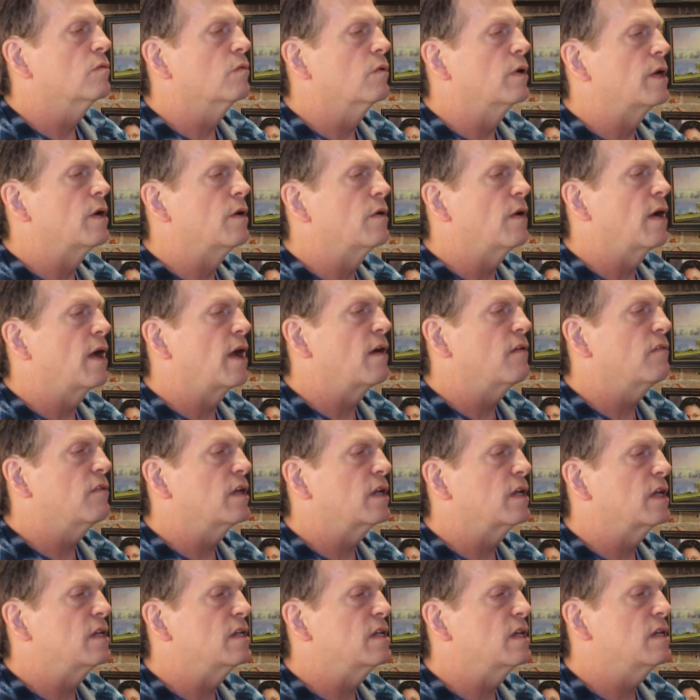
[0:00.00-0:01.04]
We don't have
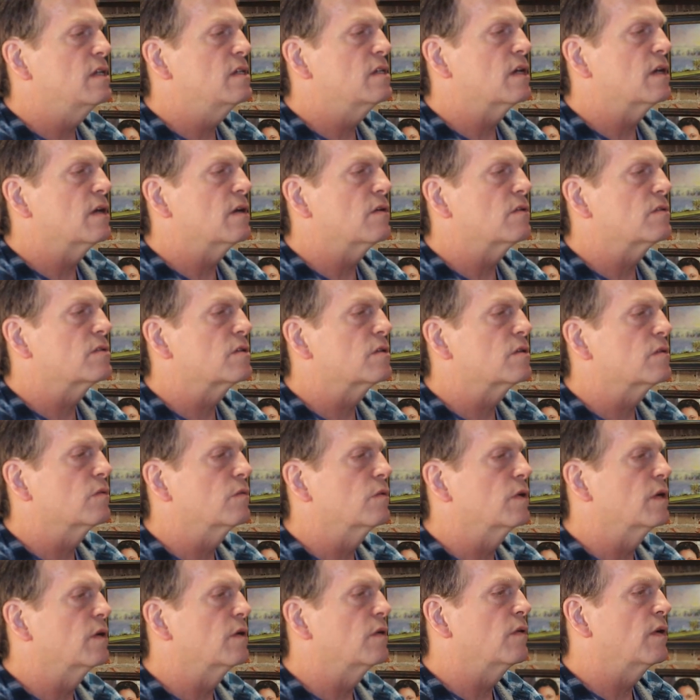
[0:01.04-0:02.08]
any details.
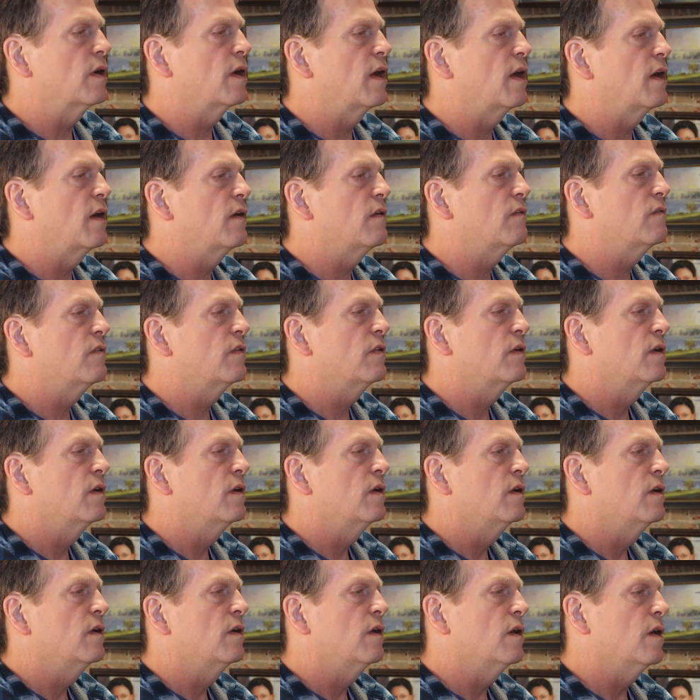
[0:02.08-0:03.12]
We don't have
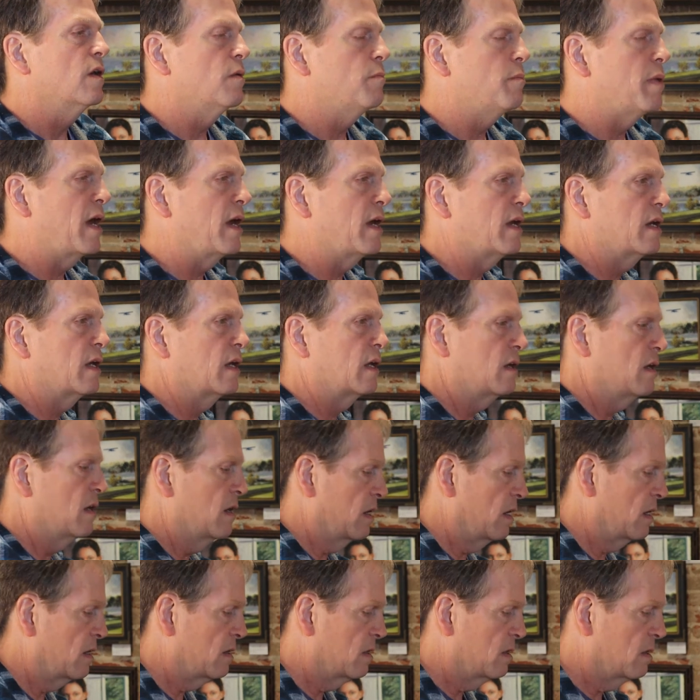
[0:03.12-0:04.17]
a painting
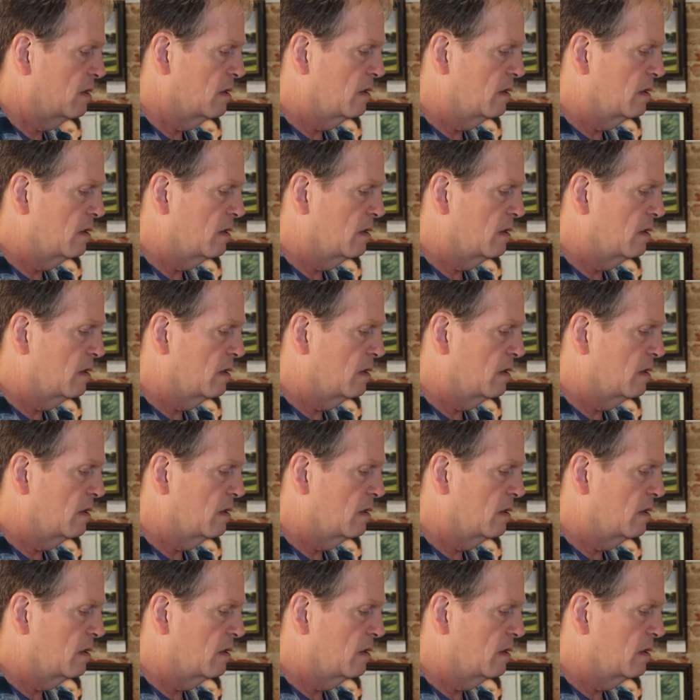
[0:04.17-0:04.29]
yet.